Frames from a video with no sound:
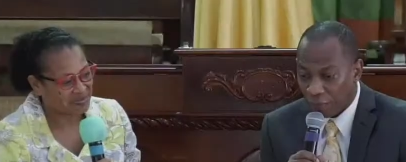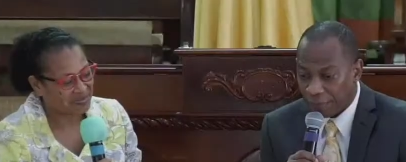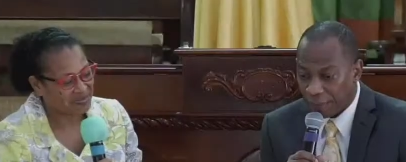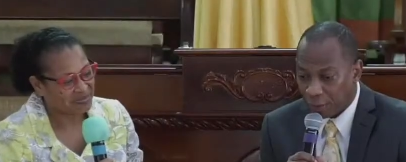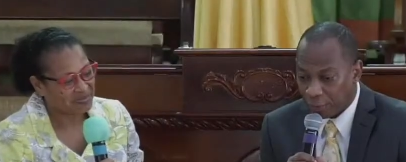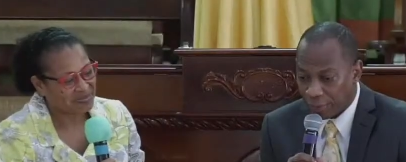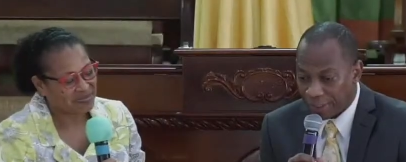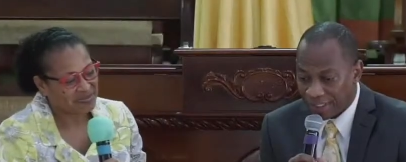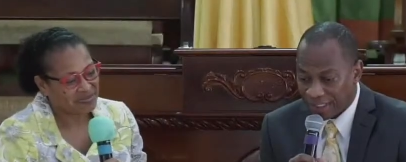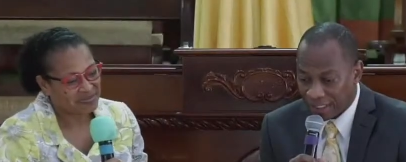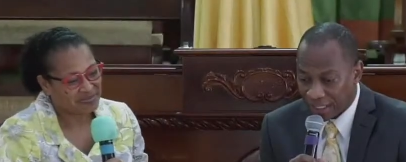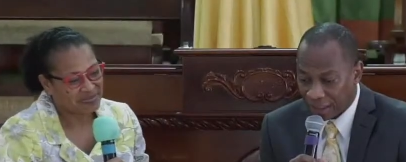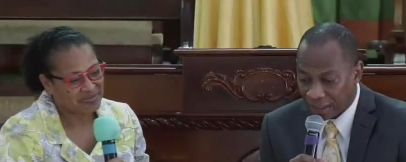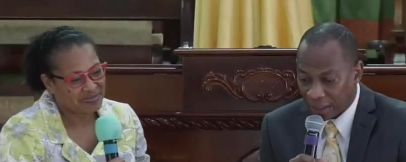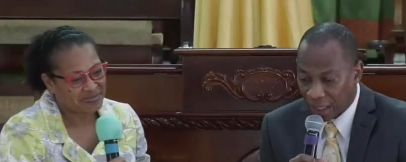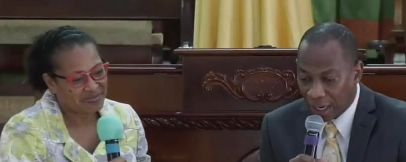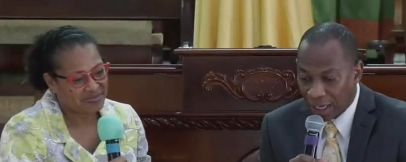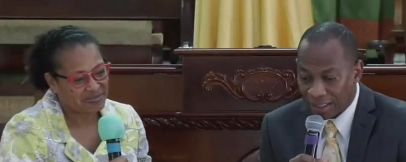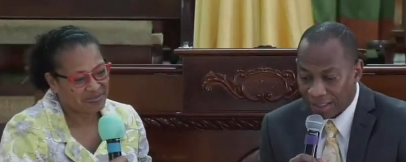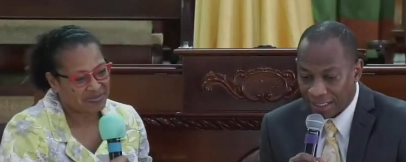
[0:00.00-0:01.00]
Speaker 1: the Christian
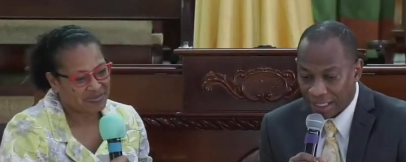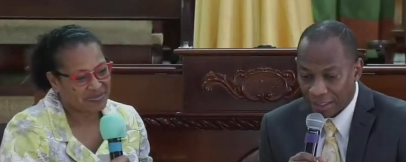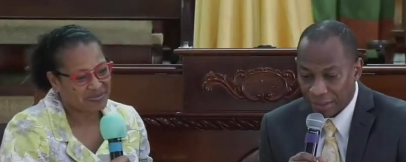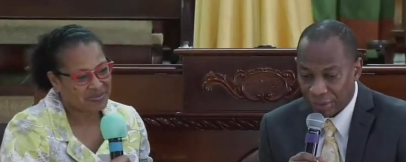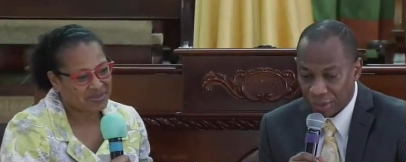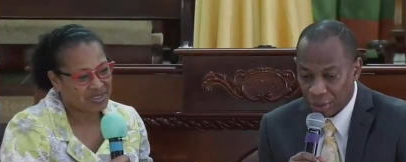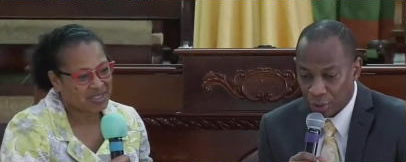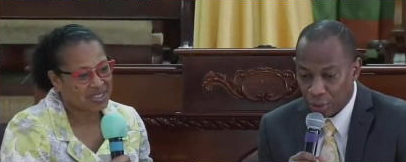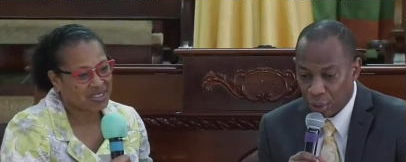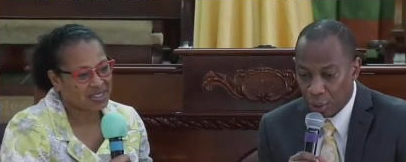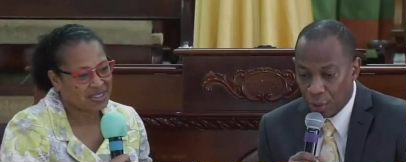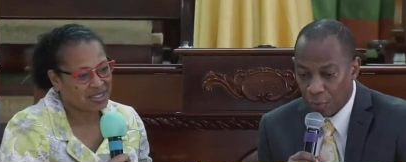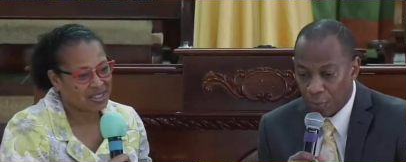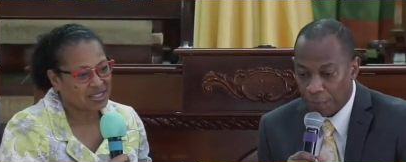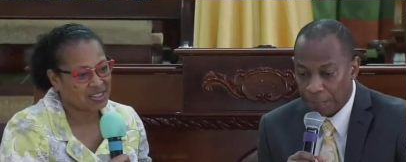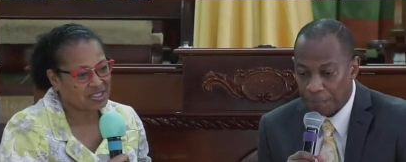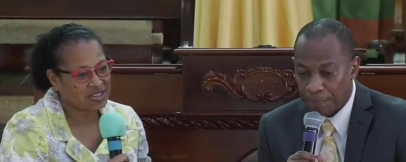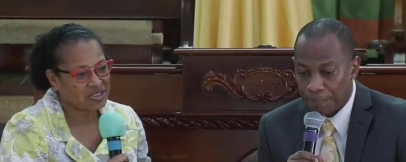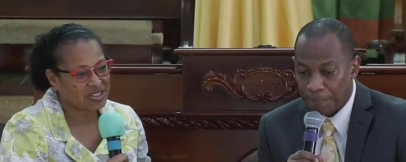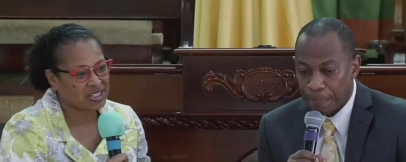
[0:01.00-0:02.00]
context to know.
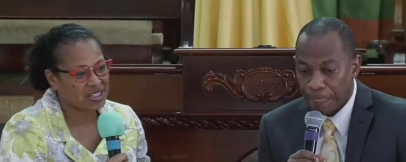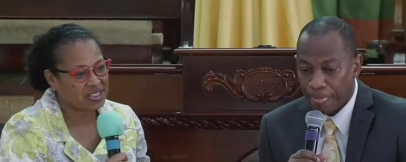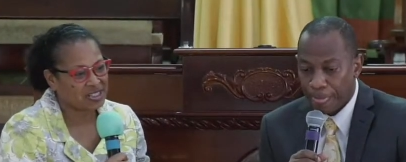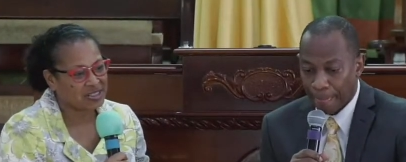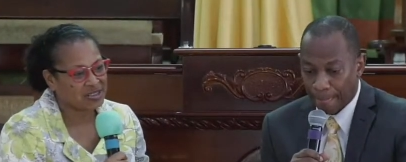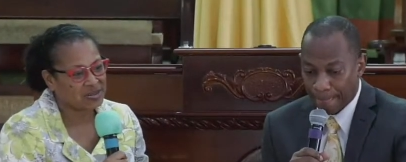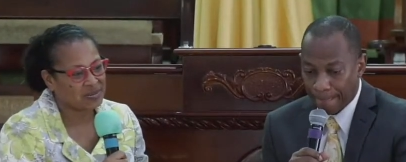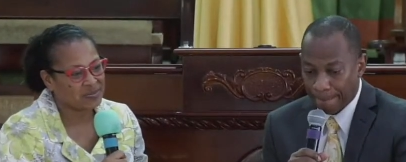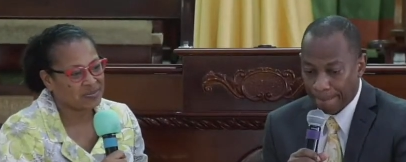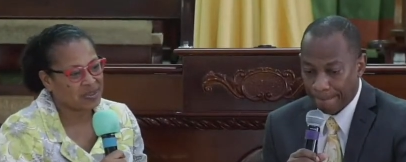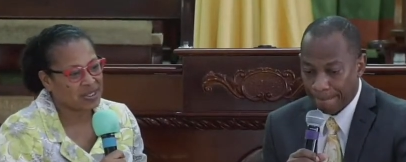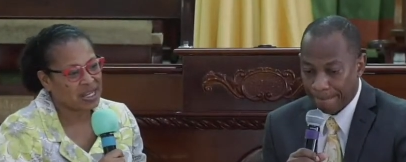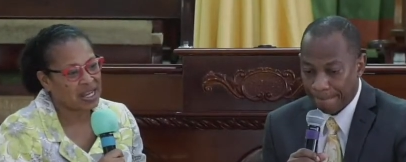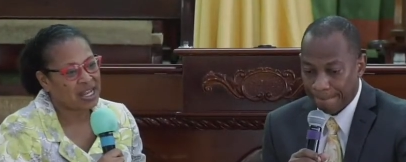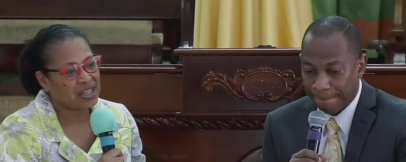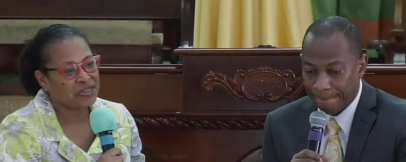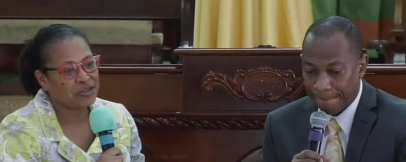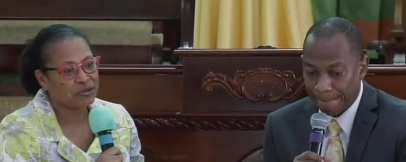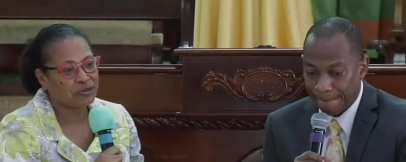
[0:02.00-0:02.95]
That's
Speaker 2: right. And the